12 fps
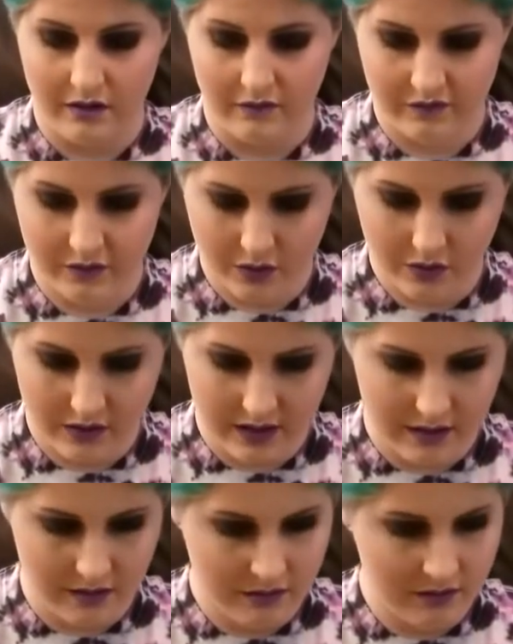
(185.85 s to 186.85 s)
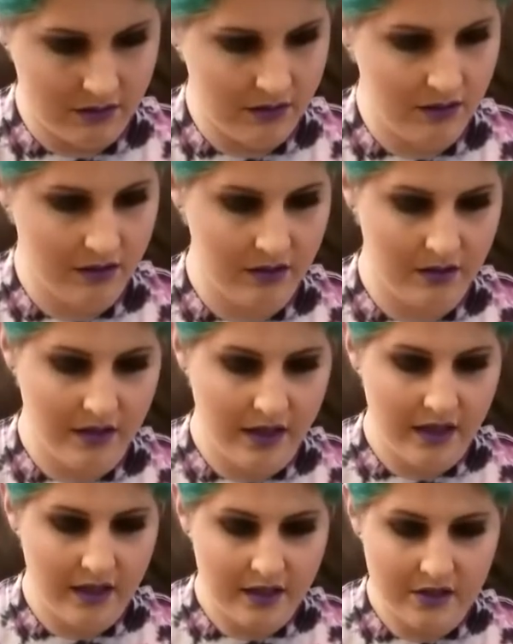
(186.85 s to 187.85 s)
and fold it,
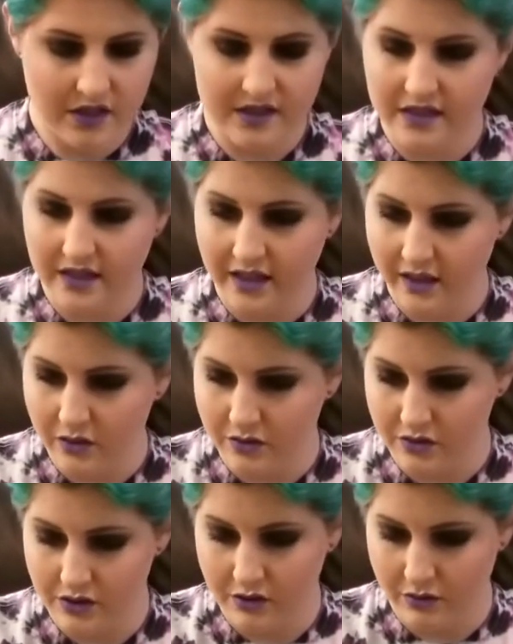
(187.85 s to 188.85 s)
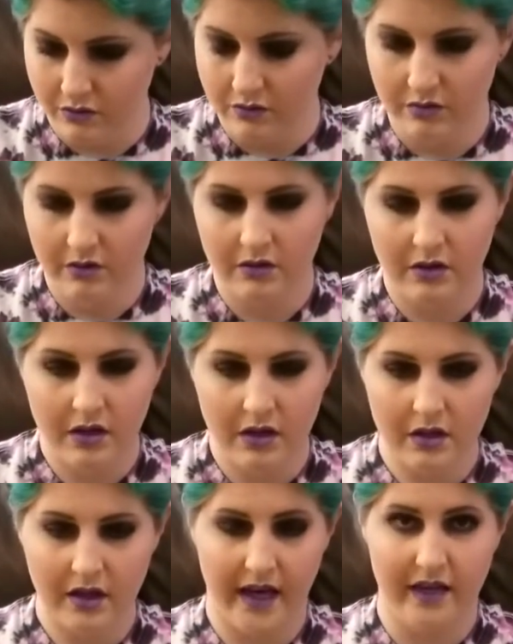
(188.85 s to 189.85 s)
just to get used to
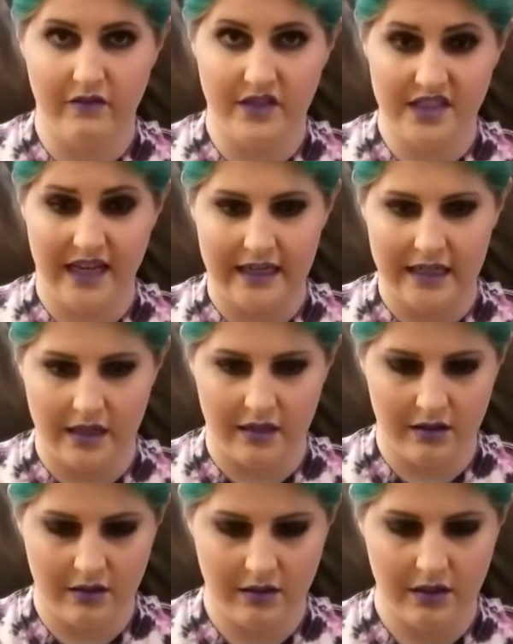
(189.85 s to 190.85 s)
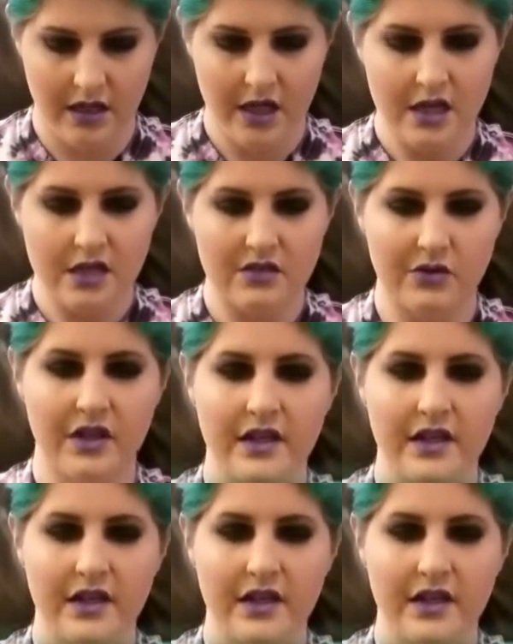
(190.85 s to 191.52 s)
kind of the technique. So we're gonna